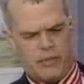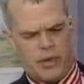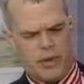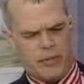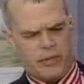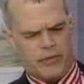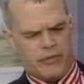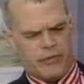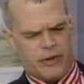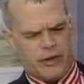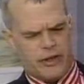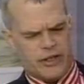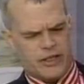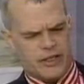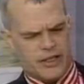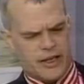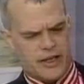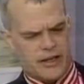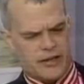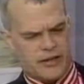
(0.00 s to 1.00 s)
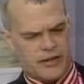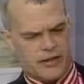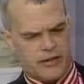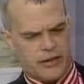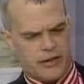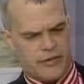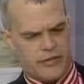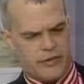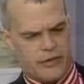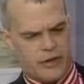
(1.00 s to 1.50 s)
people have lost sight
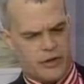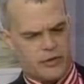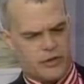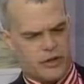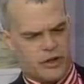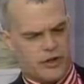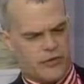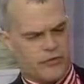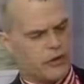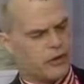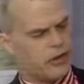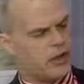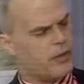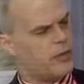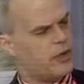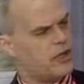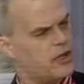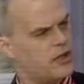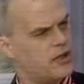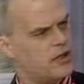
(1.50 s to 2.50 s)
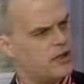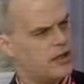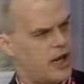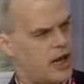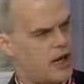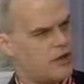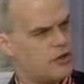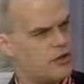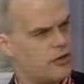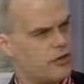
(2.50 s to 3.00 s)
of the notion of a limited
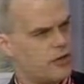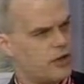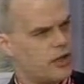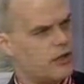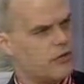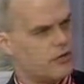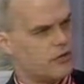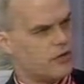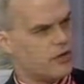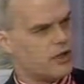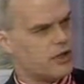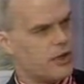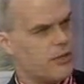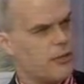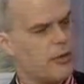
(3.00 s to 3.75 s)
national interest.